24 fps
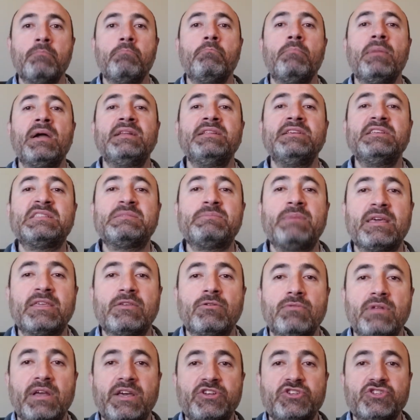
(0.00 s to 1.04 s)
Many
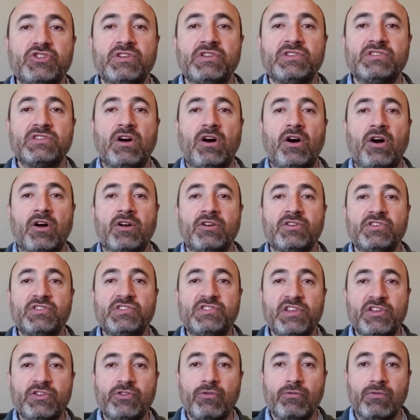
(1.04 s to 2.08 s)
speculations are
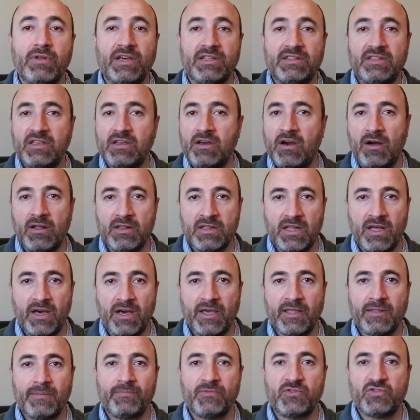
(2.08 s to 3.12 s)
circulating
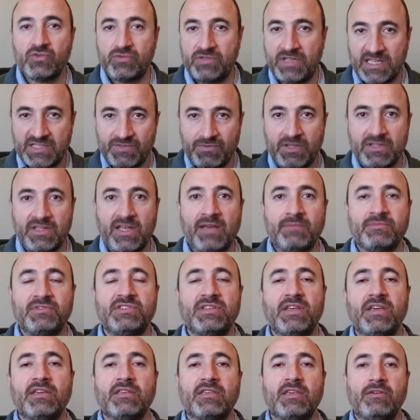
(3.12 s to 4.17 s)
online. So that's what I'm
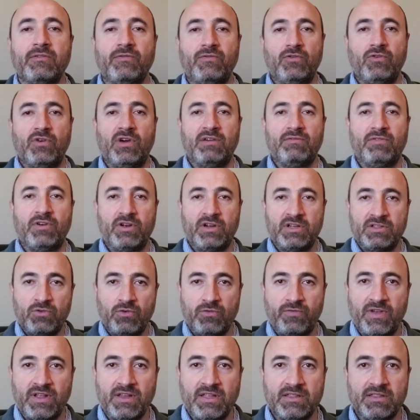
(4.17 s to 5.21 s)
saying. If you have heard
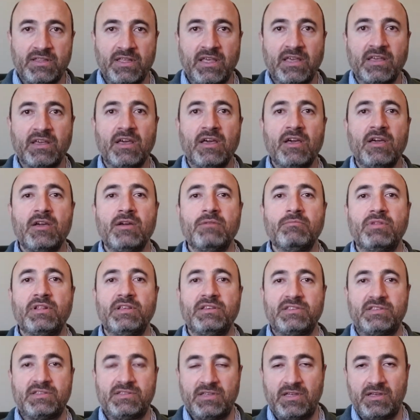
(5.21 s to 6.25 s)
of anything,
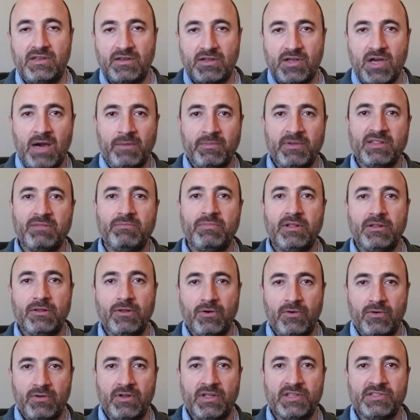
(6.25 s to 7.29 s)
please uh, comment
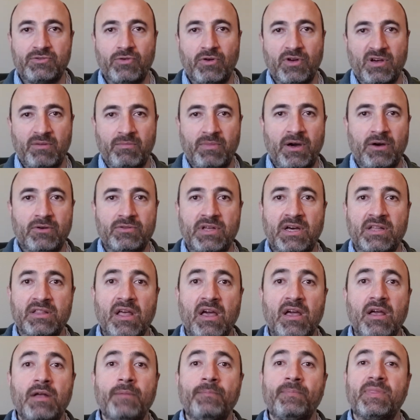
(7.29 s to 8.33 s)
below and let's talk about that.
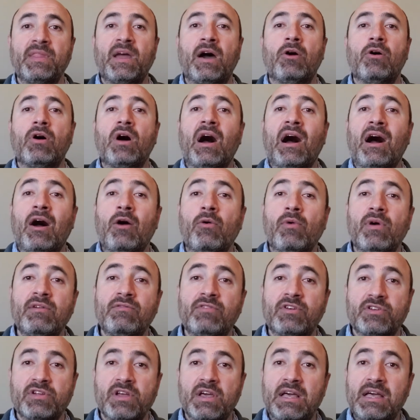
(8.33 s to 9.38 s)
Now,
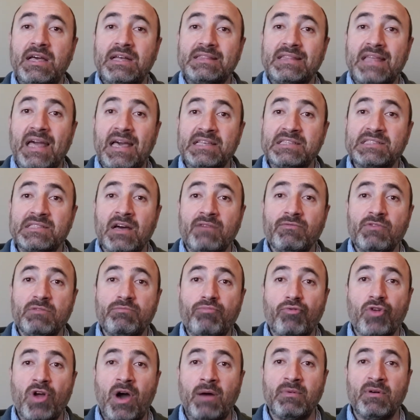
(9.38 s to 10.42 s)
however, Tesla will
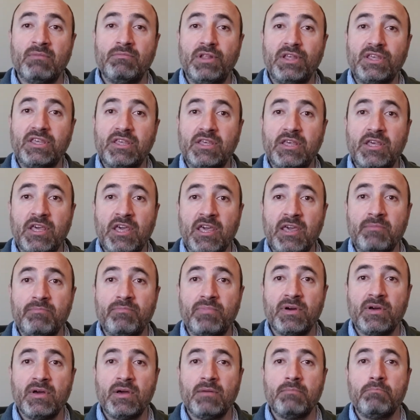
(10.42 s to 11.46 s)
probably
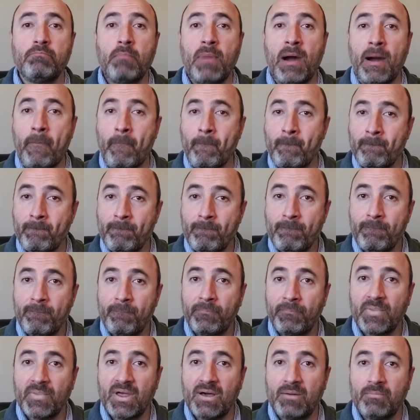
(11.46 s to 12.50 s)
keep mum
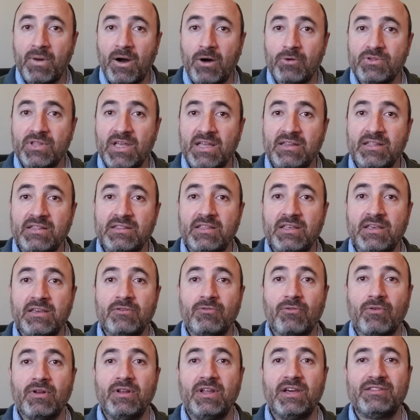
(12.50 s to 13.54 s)
about anything
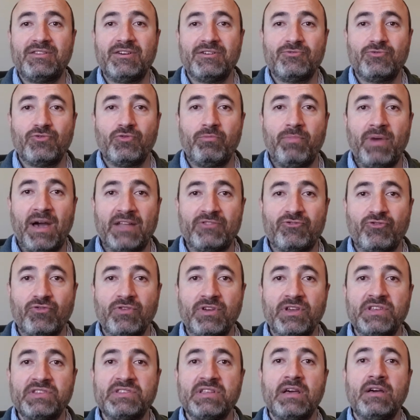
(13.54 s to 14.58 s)
related to
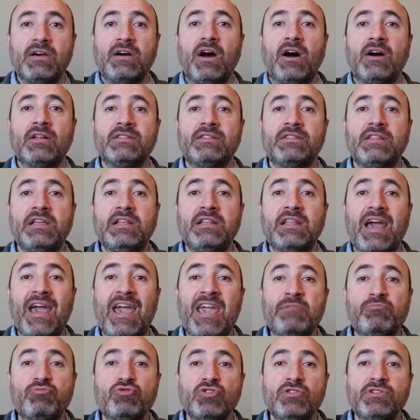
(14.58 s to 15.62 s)
batteries until
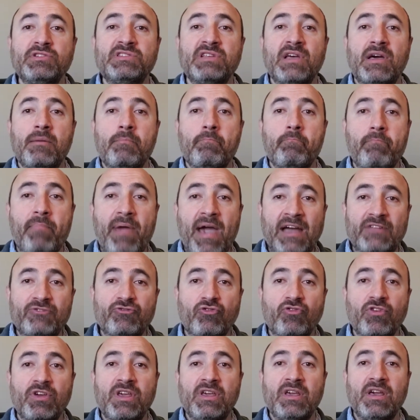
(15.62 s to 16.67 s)
April's
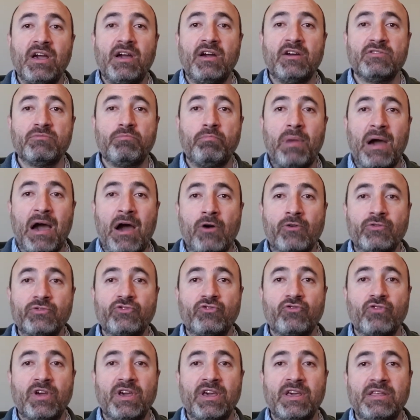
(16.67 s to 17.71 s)
battery and
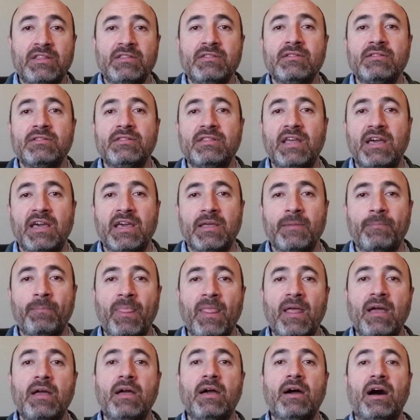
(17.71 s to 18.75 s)
powertrain day.
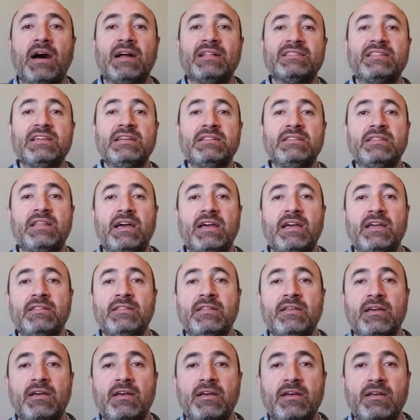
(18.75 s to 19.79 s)
Until
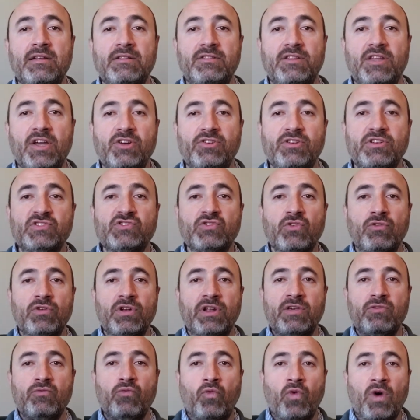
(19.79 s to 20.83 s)
then, there is
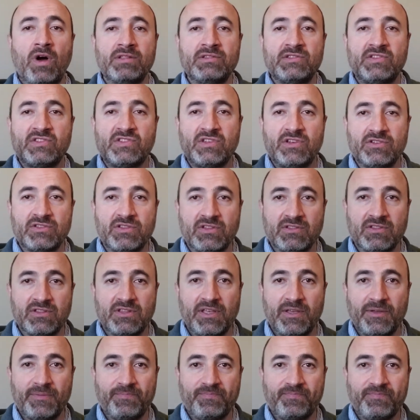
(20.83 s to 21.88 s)
only one
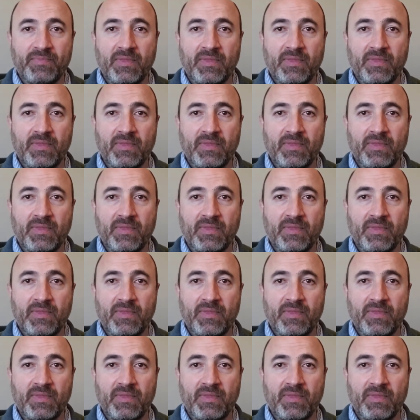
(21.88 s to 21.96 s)
certainty.